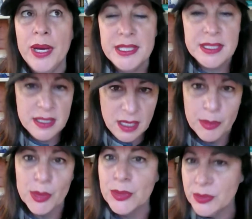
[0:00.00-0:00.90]
One is in
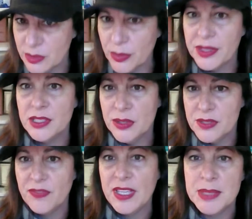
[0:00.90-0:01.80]
Humboldt where they do
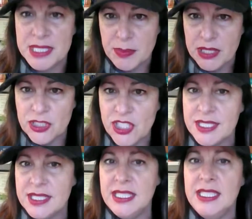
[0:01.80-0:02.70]
the famous speeder
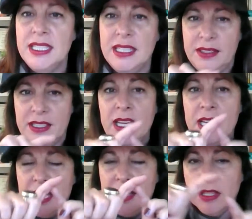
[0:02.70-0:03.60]
chase scene and
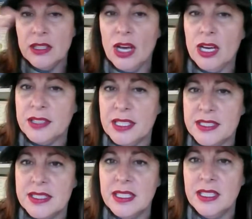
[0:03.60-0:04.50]
the log
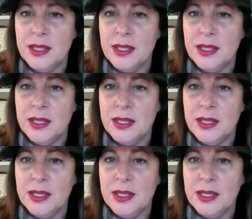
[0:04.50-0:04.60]
that's,